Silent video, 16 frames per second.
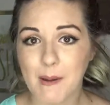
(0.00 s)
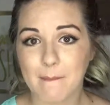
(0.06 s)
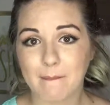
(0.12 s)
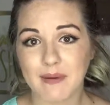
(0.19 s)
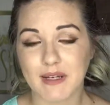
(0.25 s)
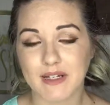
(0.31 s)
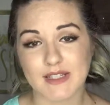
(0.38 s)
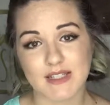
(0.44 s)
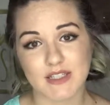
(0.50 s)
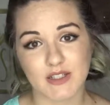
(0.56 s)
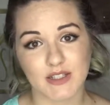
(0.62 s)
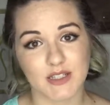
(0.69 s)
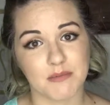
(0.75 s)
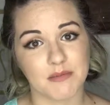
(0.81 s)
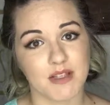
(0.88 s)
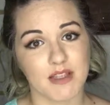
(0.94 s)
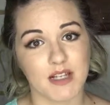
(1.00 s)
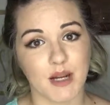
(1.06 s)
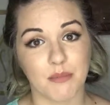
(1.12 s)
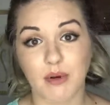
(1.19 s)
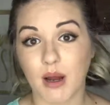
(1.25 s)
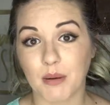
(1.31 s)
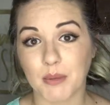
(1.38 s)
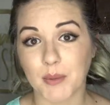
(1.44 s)
but it's still something that I
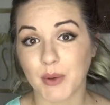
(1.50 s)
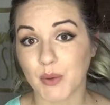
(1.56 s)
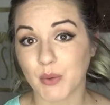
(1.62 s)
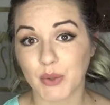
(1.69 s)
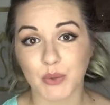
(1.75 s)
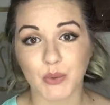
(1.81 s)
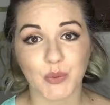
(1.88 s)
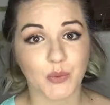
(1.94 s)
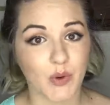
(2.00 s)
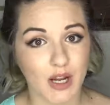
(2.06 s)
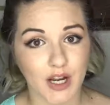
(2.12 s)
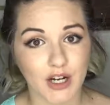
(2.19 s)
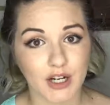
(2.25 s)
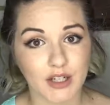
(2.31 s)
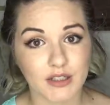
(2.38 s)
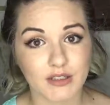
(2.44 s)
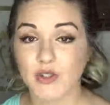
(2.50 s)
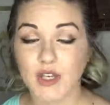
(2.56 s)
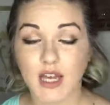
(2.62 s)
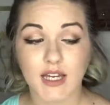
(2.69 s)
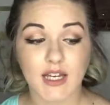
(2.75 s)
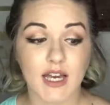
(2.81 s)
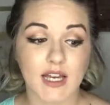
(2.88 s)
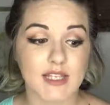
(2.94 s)
probably wouldn't wear. So
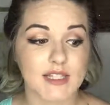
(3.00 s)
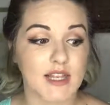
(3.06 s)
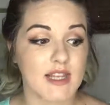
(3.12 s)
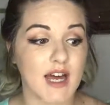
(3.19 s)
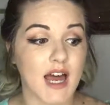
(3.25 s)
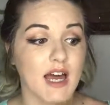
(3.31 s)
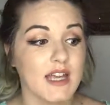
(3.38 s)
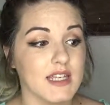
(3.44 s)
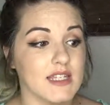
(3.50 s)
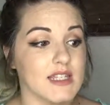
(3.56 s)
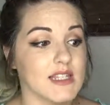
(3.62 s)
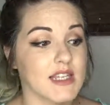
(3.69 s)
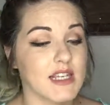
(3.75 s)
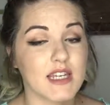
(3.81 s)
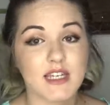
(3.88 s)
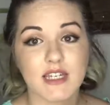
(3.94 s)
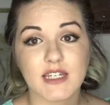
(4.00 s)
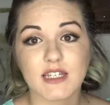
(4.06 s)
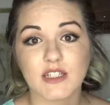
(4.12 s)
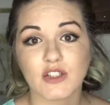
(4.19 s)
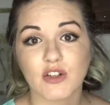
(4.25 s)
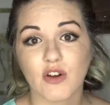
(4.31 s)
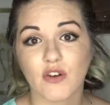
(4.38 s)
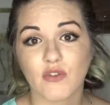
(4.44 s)
yeah guys, that is
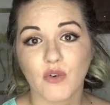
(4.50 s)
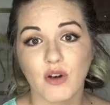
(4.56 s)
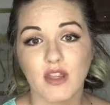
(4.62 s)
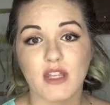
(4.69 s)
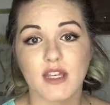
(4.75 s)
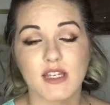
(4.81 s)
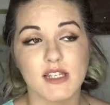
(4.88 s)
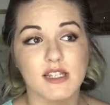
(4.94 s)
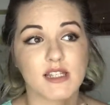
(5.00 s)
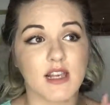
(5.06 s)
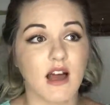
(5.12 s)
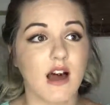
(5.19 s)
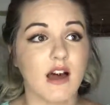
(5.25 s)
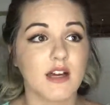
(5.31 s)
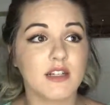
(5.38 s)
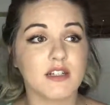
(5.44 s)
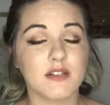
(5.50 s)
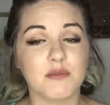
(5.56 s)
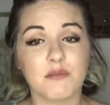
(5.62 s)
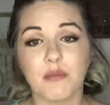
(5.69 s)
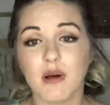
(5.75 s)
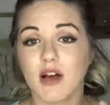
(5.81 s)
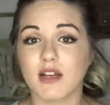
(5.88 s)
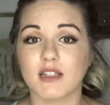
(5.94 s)
it for this
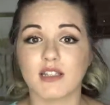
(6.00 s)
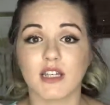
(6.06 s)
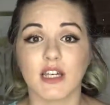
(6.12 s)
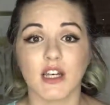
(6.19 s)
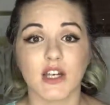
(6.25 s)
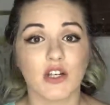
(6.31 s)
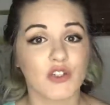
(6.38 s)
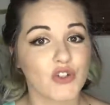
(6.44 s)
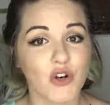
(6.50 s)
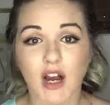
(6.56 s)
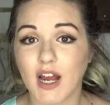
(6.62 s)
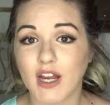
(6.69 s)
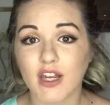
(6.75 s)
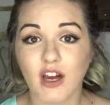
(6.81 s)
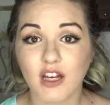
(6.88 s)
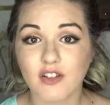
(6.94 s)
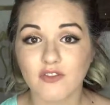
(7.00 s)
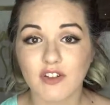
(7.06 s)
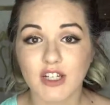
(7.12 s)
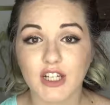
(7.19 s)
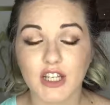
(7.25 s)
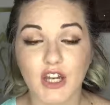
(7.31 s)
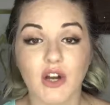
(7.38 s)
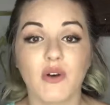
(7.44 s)
unboxing try-on
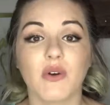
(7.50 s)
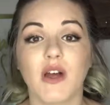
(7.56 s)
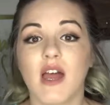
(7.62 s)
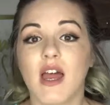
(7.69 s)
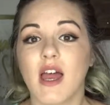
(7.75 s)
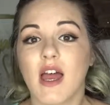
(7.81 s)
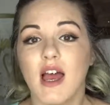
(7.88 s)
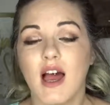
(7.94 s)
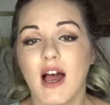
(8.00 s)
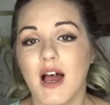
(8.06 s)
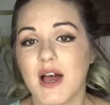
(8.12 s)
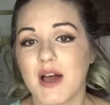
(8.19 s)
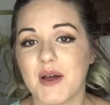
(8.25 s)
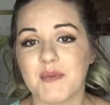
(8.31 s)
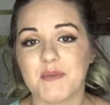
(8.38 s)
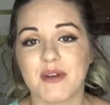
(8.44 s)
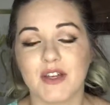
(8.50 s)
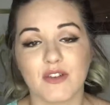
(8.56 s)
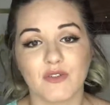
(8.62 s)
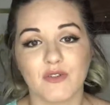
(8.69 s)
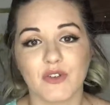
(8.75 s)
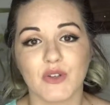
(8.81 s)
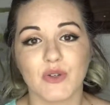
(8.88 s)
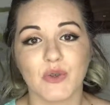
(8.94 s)
video.
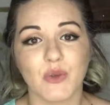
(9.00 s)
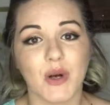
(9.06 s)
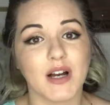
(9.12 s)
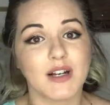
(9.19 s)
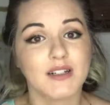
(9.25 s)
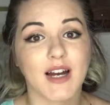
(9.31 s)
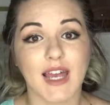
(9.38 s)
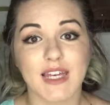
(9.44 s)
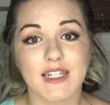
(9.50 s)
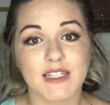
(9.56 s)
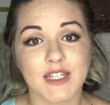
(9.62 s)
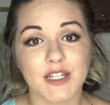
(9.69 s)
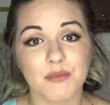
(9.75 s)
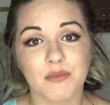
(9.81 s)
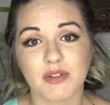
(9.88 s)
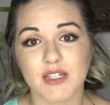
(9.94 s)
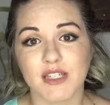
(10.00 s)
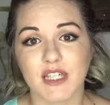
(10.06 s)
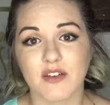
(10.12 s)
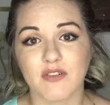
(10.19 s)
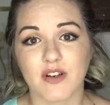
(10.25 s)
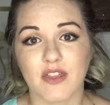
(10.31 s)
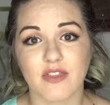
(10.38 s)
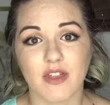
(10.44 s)
If you liked it, please
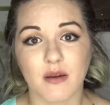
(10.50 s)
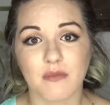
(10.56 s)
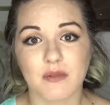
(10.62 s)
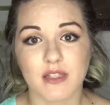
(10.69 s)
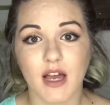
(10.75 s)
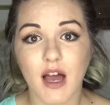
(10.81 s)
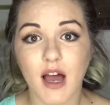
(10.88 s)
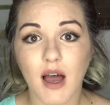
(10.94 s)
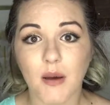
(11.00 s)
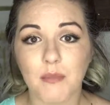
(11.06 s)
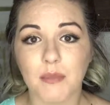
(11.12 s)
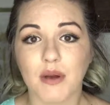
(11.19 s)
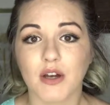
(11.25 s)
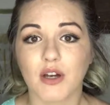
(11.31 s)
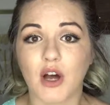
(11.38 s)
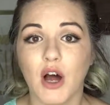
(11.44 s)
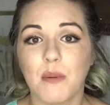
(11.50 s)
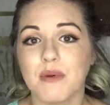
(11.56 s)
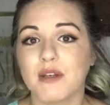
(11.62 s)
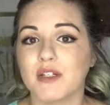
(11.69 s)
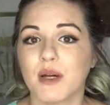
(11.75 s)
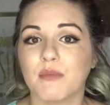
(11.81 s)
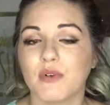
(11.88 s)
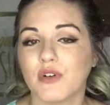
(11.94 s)
give it a thumbs up.
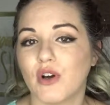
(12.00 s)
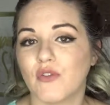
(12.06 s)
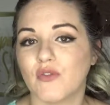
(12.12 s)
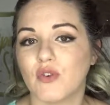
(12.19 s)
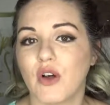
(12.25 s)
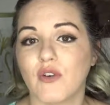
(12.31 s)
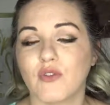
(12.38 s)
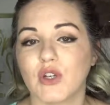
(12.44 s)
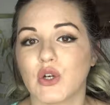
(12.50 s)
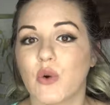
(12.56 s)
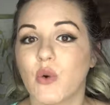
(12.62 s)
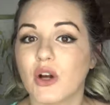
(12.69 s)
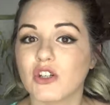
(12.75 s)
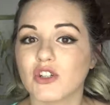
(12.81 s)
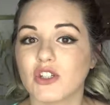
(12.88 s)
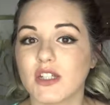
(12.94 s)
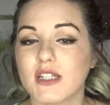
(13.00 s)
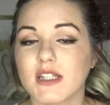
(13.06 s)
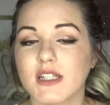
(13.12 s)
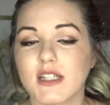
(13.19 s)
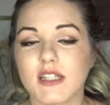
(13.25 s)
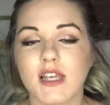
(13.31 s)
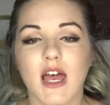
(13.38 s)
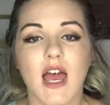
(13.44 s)
Comment down below if you have any
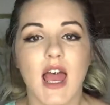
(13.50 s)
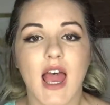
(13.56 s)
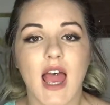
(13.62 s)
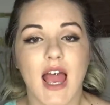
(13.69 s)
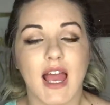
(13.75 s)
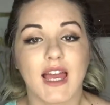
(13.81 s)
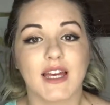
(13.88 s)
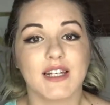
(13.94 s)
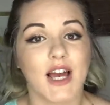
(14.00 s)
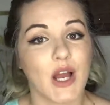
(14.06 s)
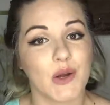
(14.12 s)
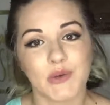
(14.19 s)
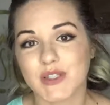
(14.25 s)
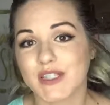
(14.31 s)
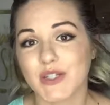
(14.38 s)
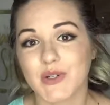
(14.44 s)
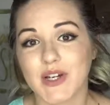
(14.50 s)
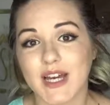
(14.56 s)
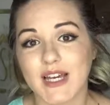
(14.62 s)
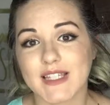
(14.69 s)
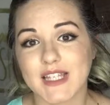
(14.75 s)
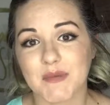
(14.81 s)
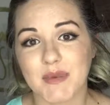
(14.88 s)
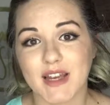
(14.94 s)
questions, and I will see you
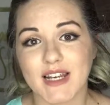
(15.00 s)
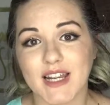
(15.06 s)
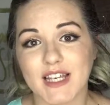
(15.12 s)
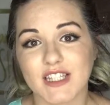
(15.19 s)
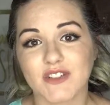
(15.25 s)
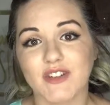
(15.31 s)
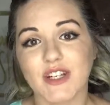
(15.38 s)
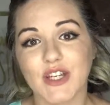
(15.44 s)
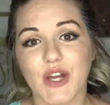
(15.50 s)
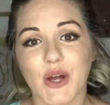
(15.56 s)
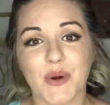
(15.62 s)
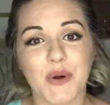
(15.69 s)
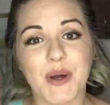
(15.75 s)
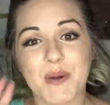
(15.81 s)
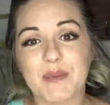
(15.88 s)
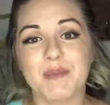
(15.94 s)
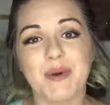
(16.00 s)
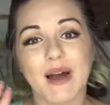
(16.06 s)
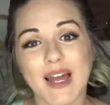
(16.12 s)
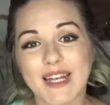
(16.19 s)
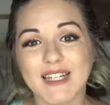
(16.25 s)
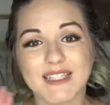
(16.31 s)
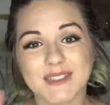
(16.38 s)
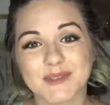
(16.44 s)
guys in my next video.
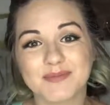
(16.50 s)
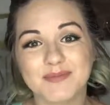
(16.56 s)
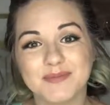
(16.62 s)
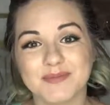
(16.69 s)
Bye!